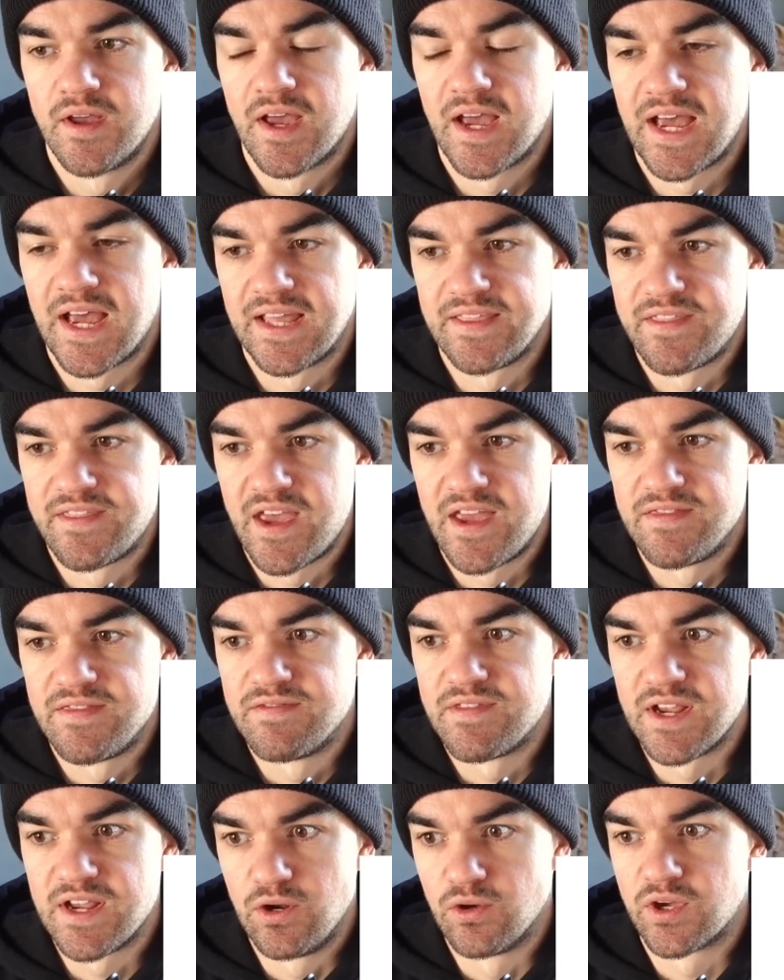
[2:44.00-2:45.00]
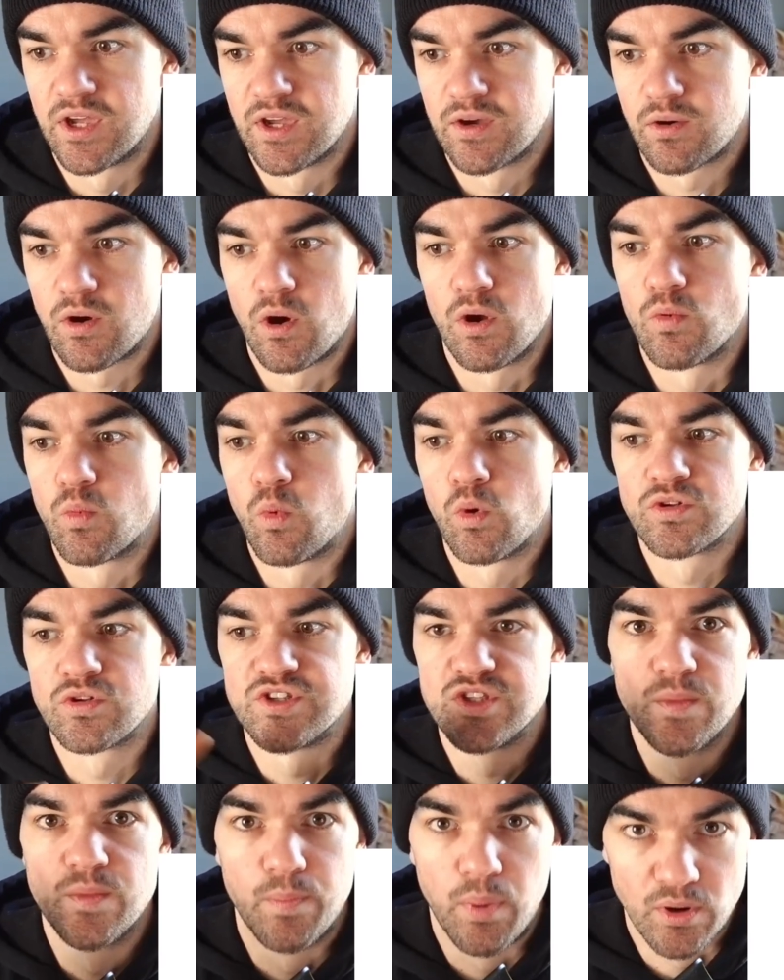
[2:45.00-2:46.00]
and then they look at kind of what
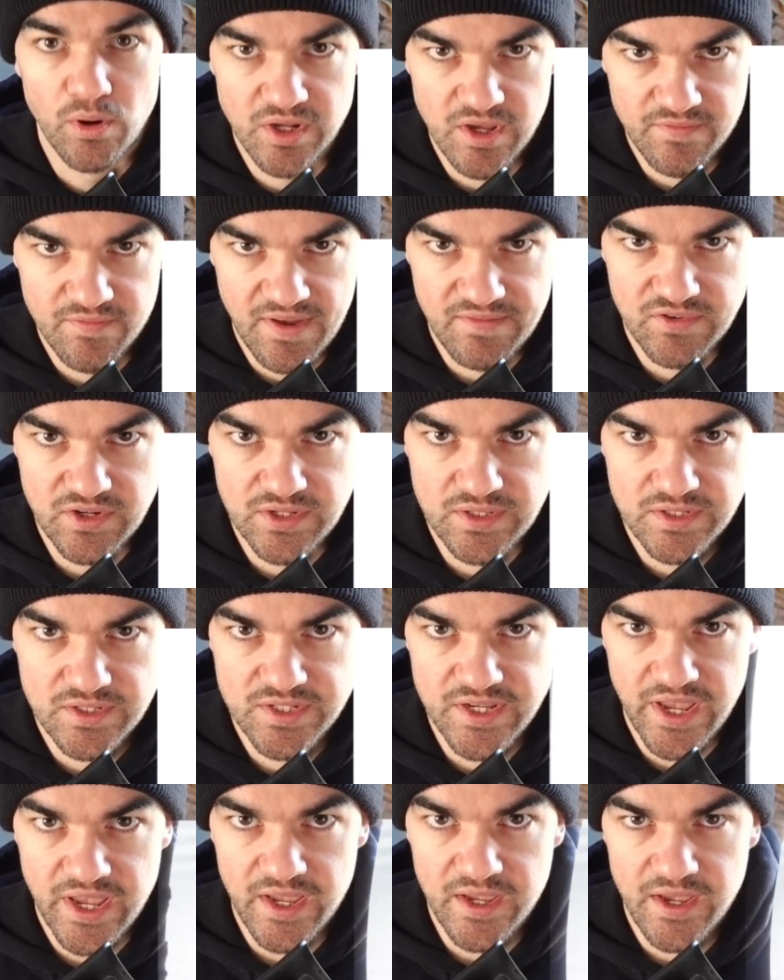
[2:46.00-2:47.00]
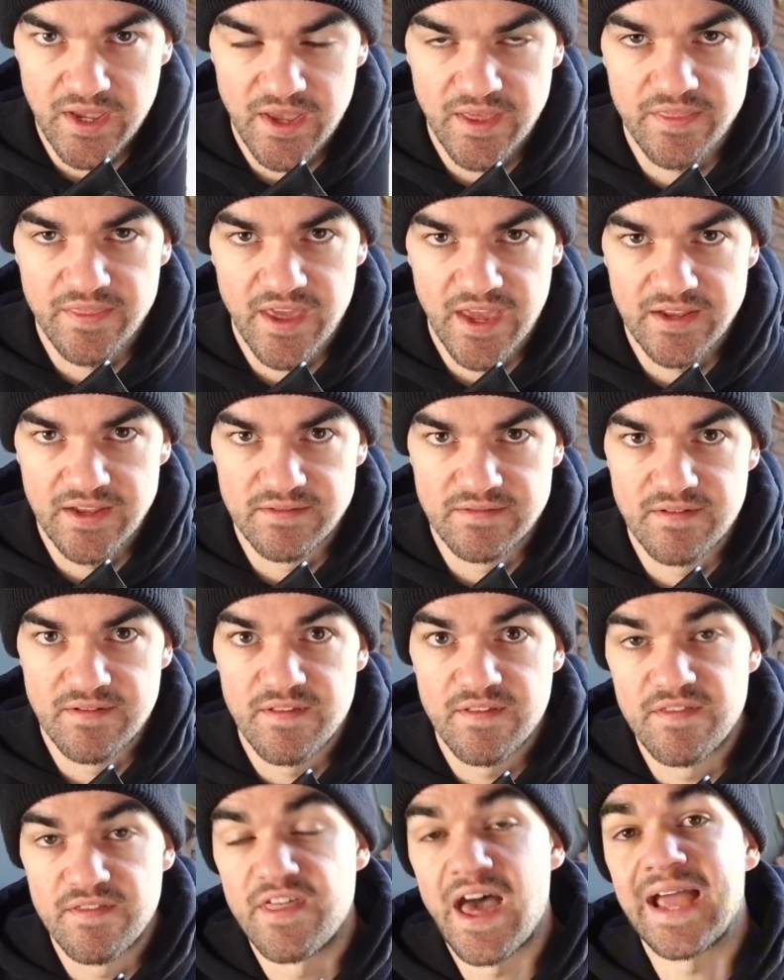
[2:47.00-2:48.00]
does the body of evidence say. And then
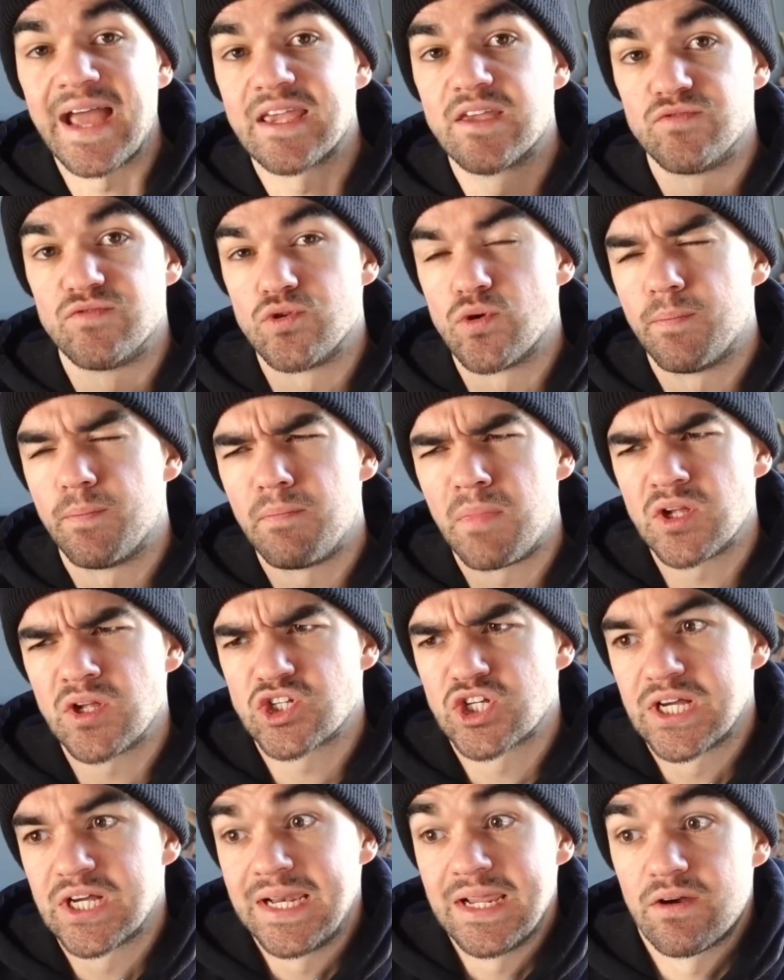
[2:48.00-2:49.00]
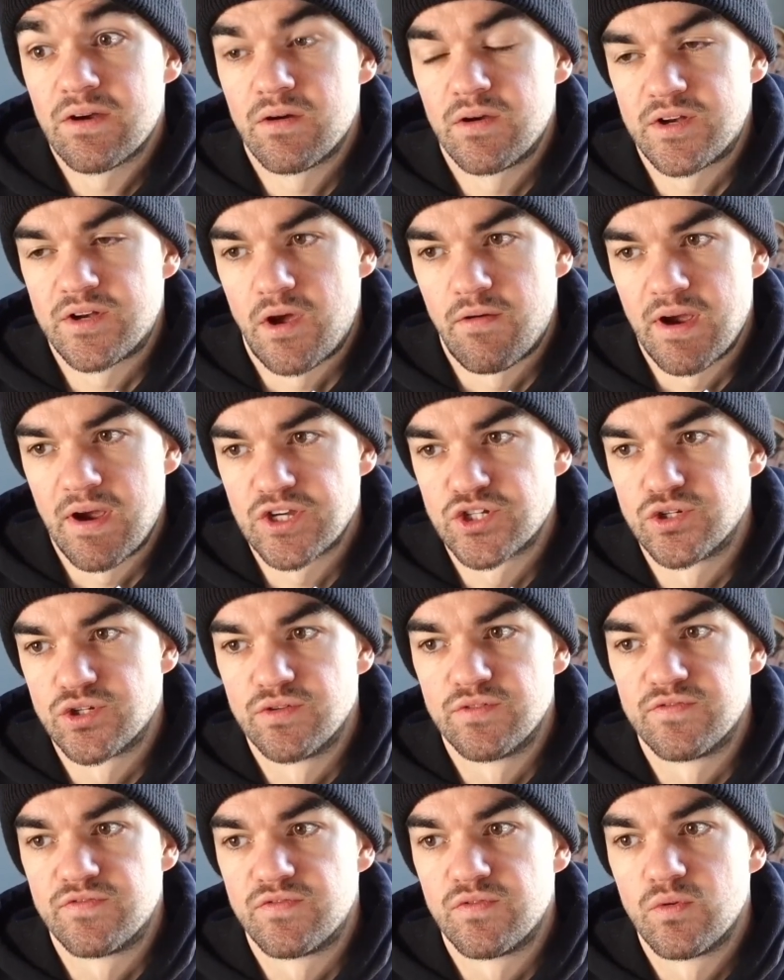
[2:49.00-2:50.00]
that gives you a much clearer direction
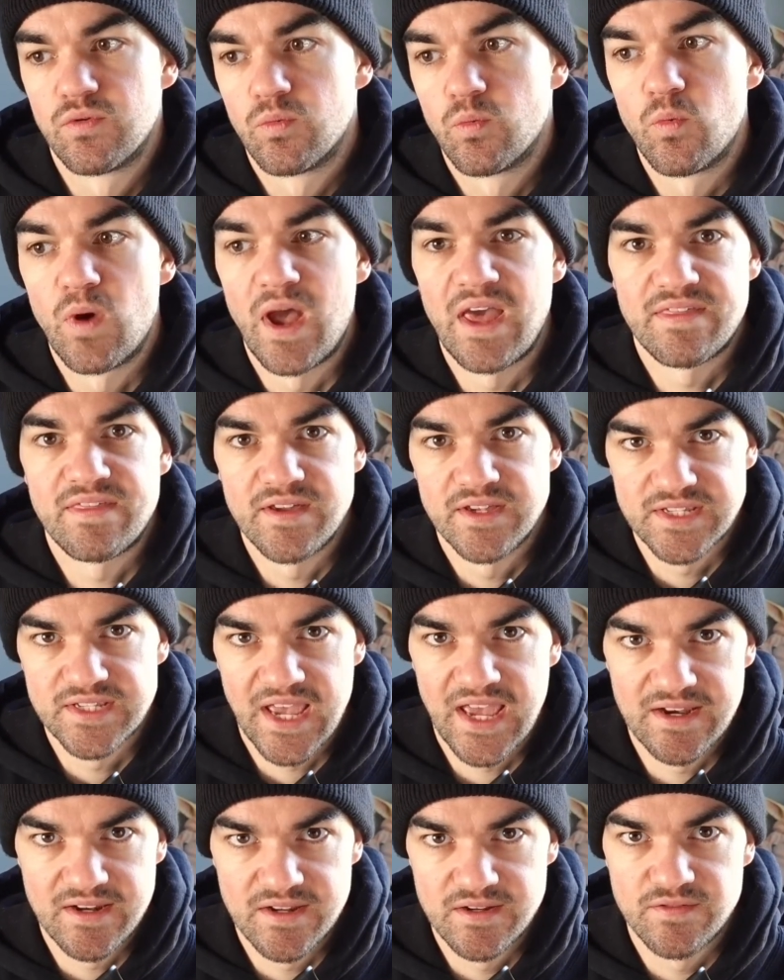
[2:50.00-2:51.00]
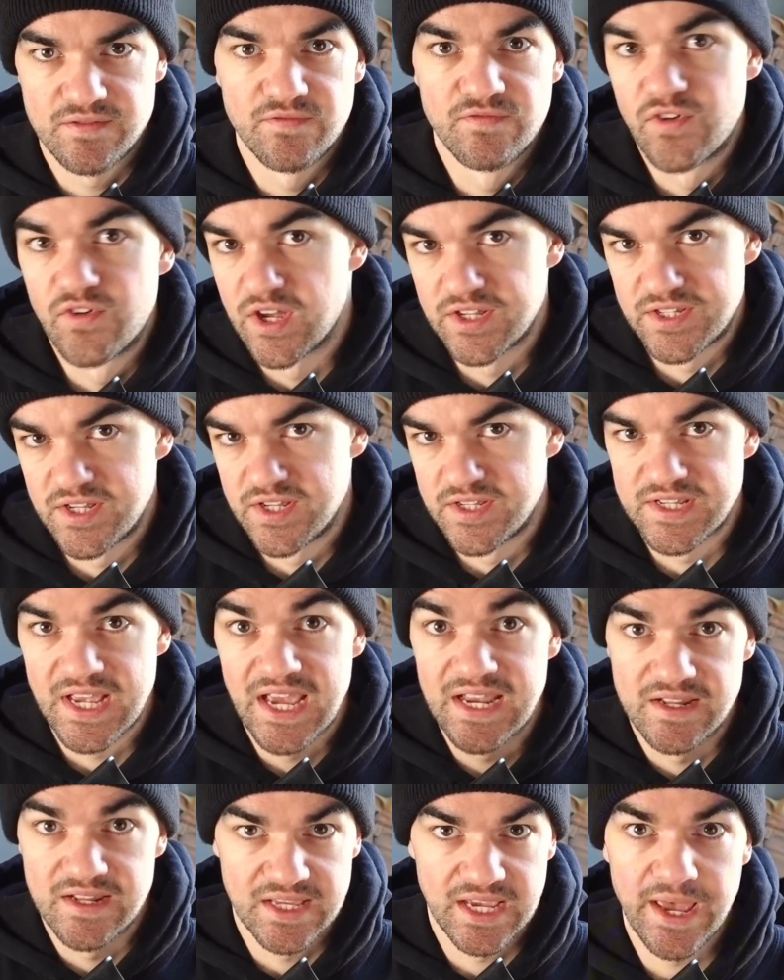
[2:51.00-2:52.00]
of where things are headed versus
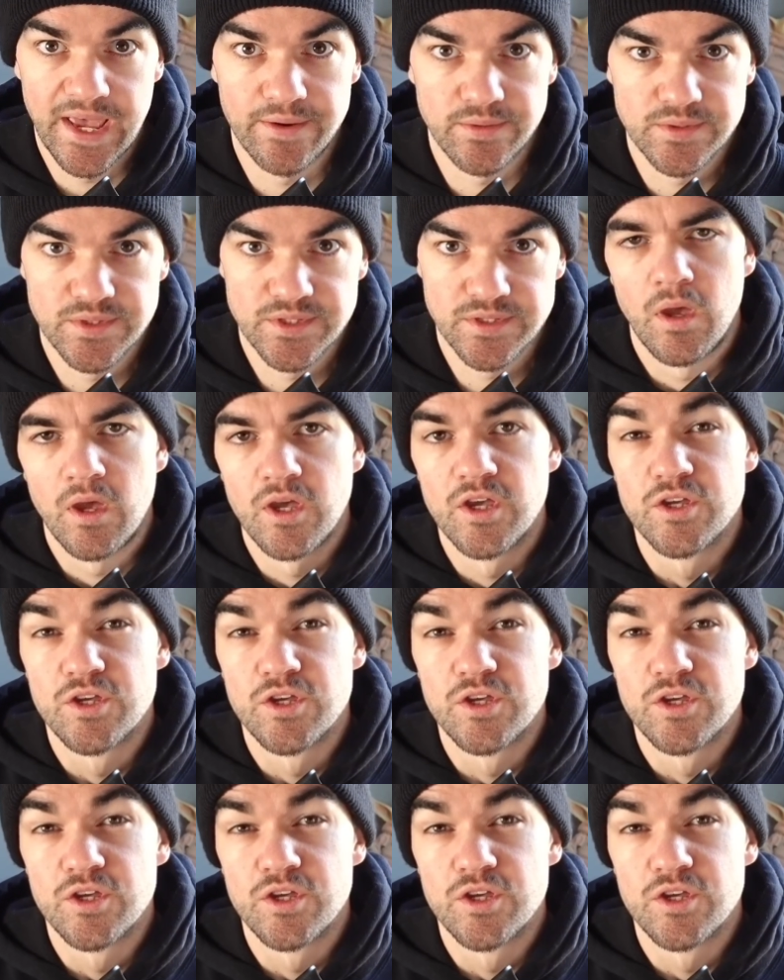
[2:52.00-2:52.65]
anything else.